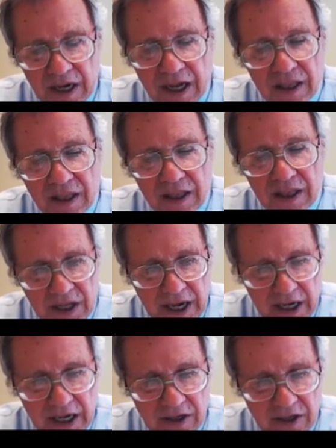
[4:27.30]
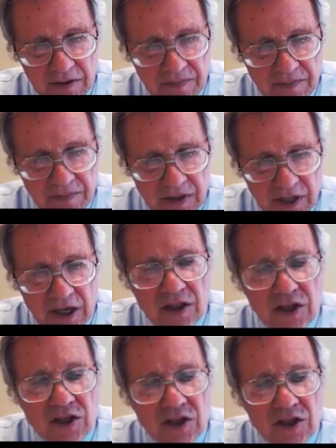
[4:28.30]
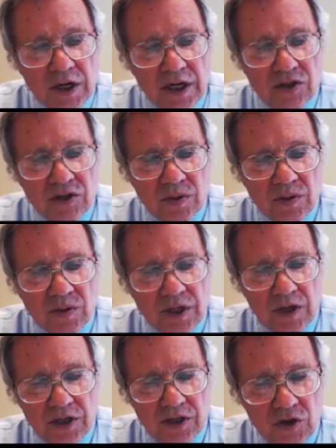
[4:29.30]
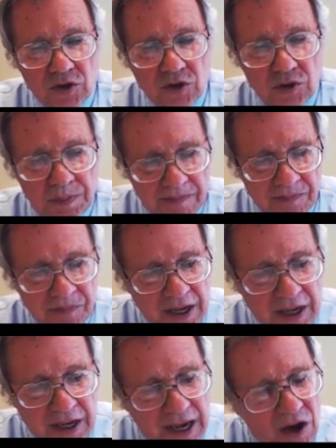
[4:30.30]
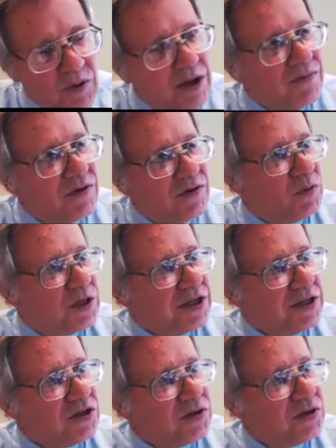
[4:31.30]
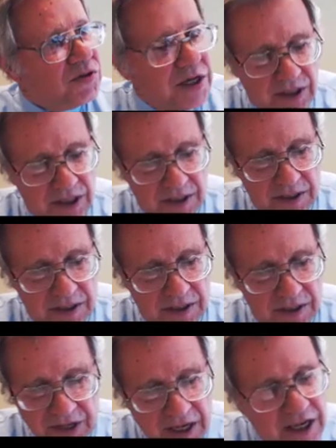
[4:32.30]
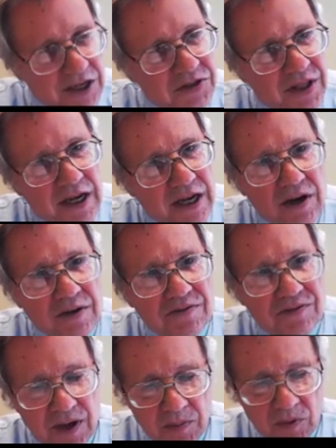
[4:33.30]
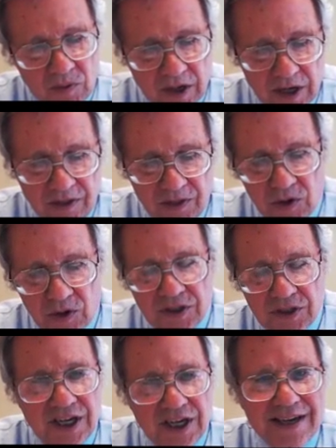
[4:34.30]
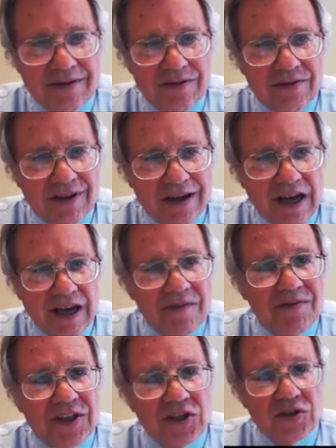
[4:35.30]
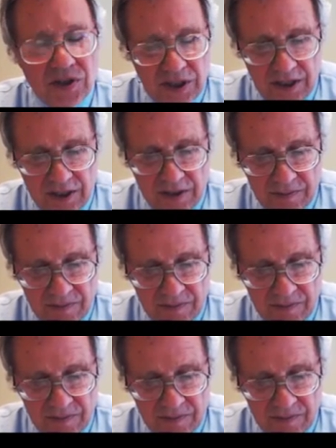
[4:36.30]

eliminated in the 2021 USPAP. However, what's interesting is that on February 13th of this year,